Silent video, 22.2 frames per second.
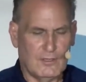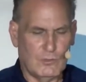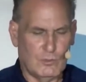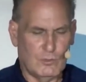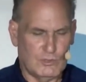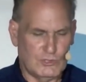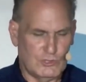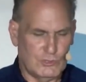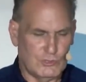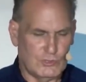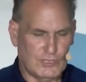I
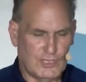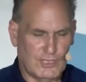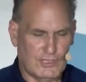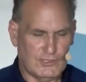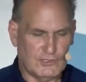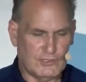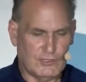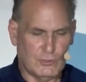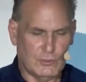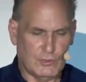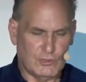want your
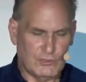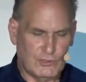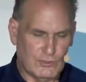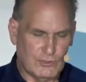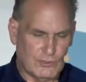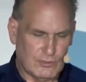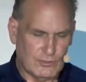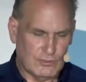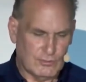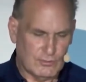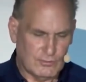touch. I want you
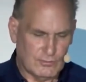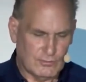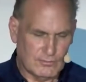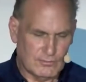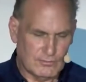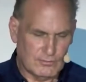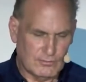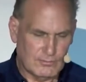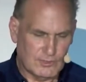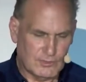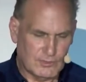to
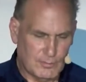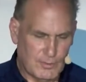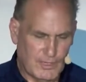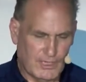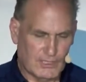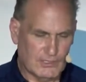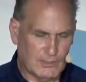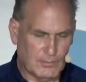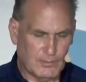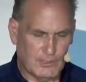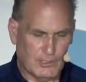
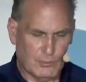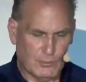speak to me.